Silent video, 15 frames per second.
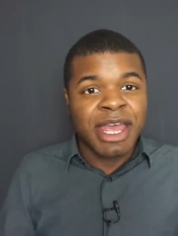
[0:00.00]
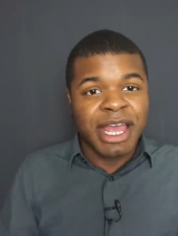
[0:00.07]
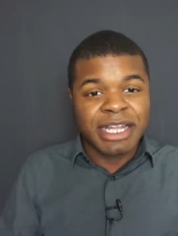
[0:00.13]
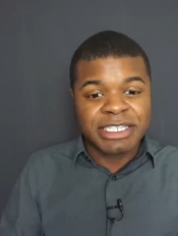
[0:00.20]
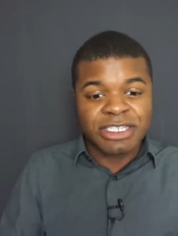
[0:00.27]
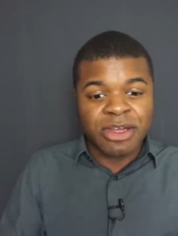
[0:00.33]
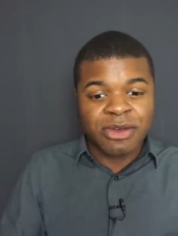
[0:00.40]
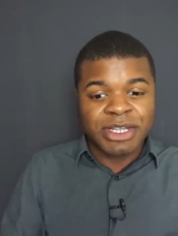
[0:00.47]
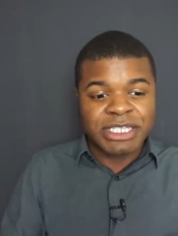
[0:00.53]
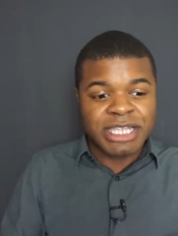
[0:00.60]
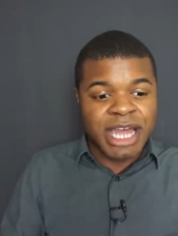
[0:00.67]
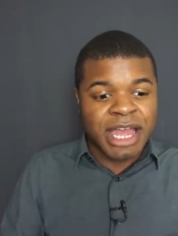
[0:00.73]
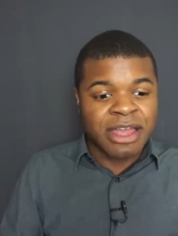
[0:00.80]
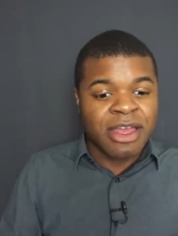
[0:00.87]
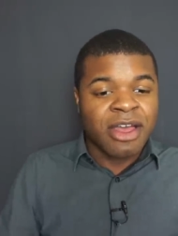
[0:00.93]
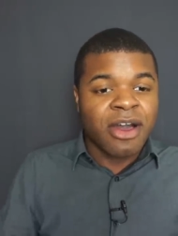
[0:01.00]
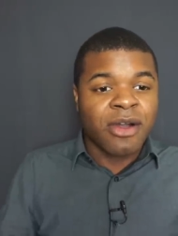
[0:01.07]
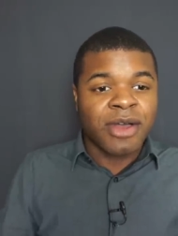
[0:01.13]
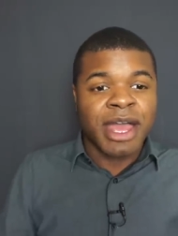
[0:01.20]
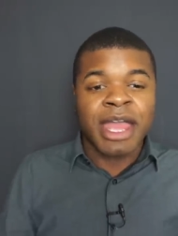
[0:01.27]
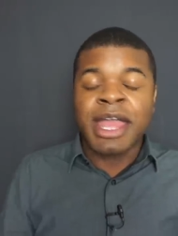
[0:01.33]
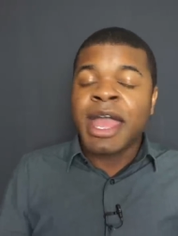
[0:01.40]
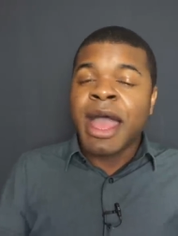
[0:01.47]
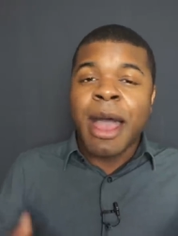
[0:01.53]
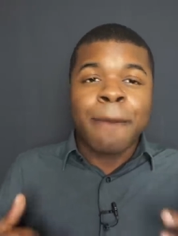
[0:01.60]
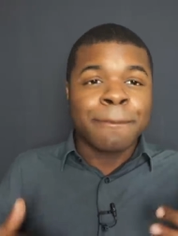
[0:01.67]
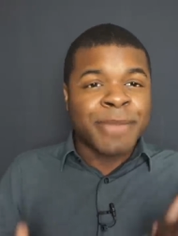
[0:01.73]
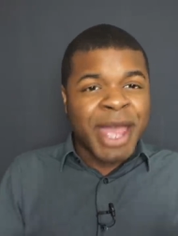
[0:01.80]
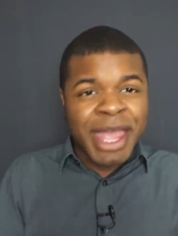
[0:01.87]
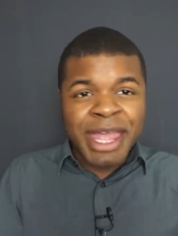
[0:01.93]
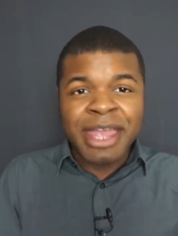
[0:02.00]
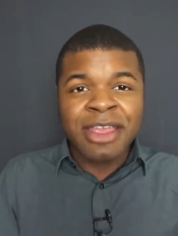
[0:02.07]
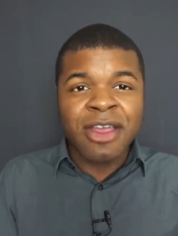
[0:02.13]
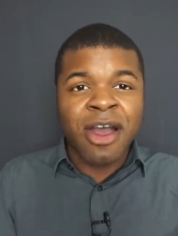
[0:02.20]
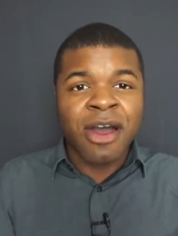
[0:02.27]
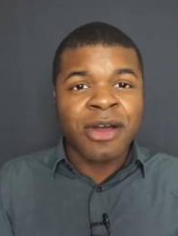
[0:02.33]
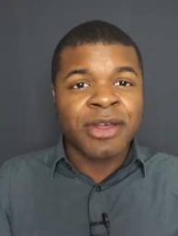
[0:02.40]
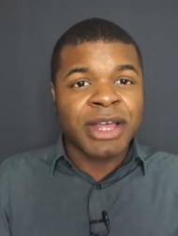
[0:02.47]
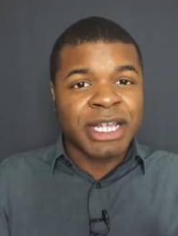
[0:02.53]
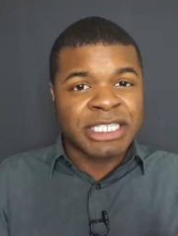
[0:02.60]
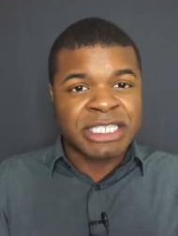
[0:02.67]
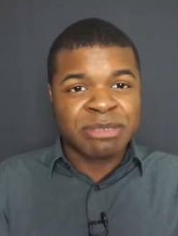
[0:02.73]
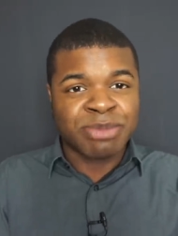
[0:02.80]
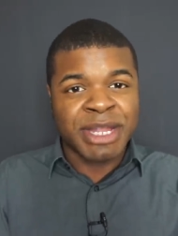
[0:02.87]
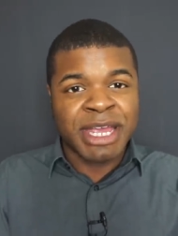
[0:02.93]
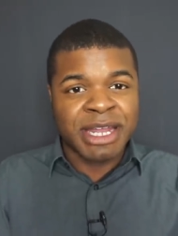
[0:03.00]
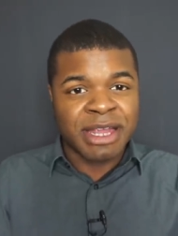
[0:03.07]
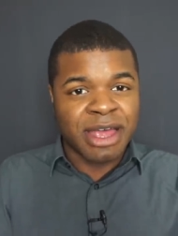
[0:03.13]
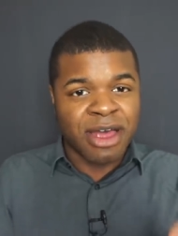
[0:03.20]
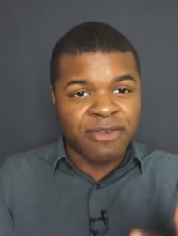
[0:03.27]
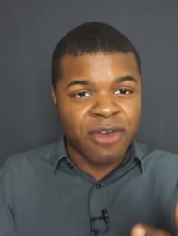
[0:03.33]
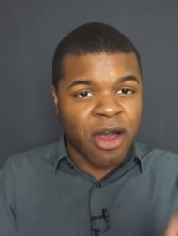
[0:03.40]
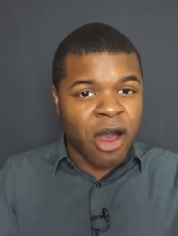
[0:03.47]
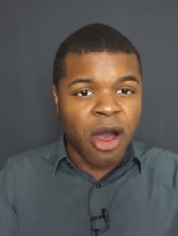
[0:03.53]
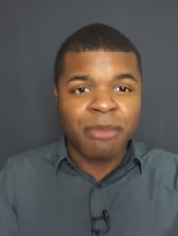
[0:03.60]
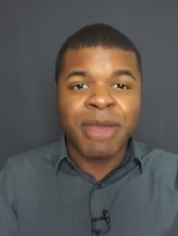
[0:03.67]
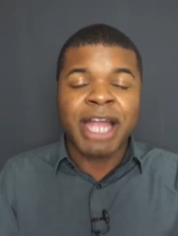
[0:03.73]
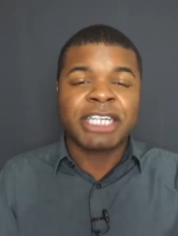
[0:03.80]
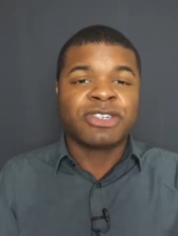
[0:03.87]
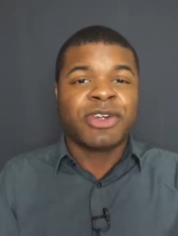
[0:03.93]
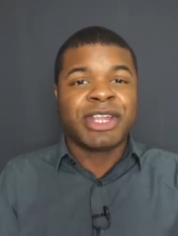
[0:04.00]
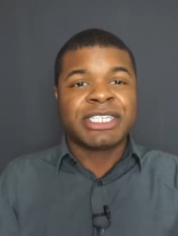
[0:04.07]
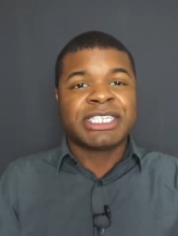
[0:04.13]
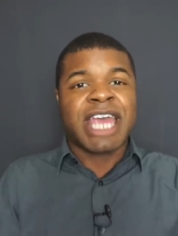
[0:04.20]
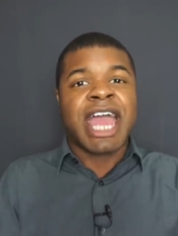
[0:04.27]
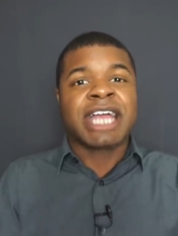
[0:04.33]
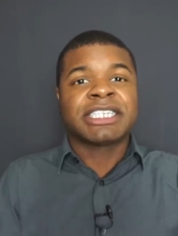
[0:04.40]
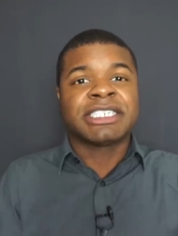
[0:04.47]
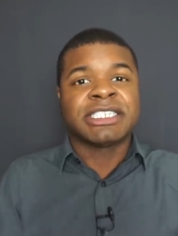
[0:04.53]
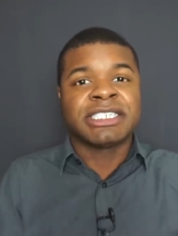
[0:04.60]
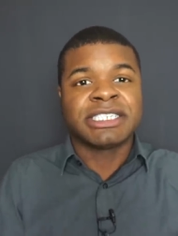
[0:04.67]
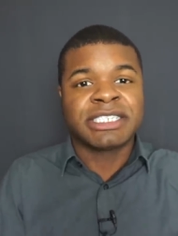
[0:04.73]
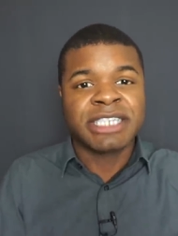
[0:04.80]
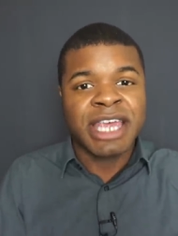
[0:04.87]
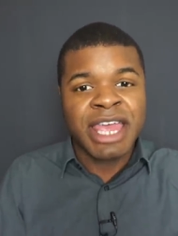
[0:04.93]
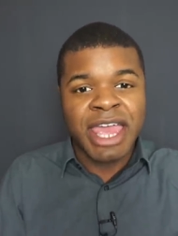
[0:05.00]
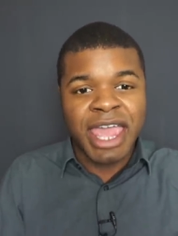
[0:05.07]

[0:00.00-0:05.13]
and so it's like okay I'm paying y'all a split of all my transactions